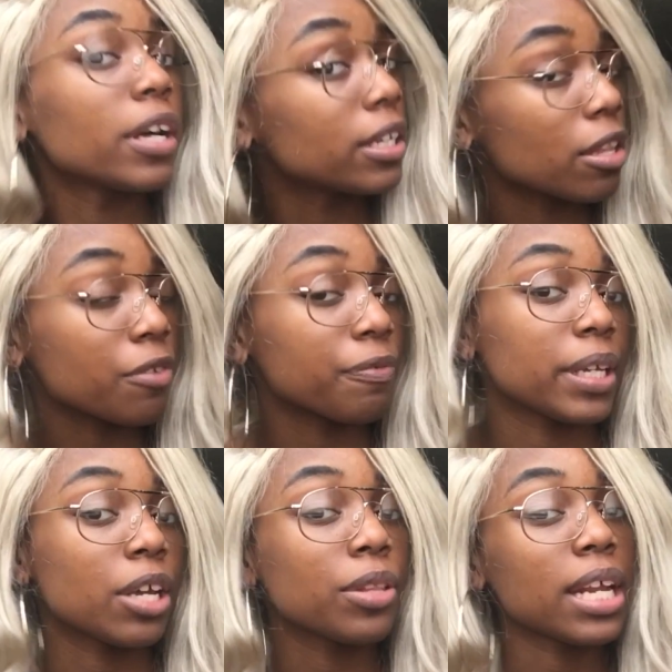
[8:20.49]
another
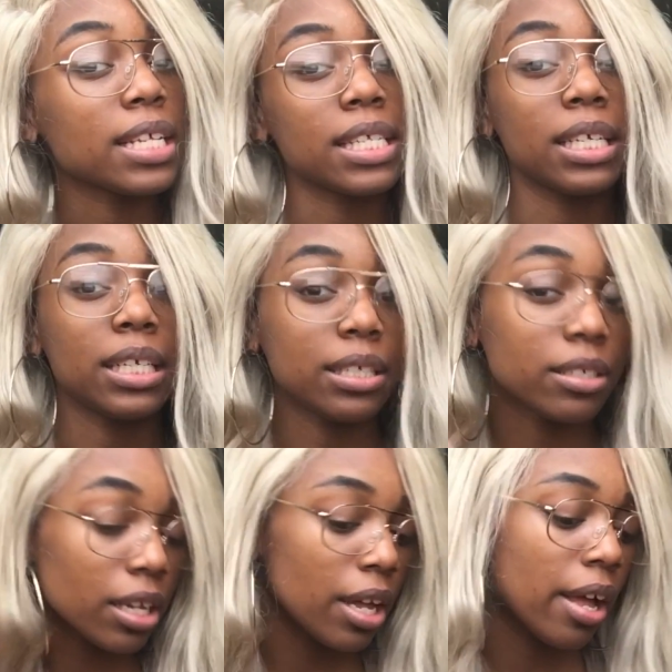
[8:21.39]
video that I seen.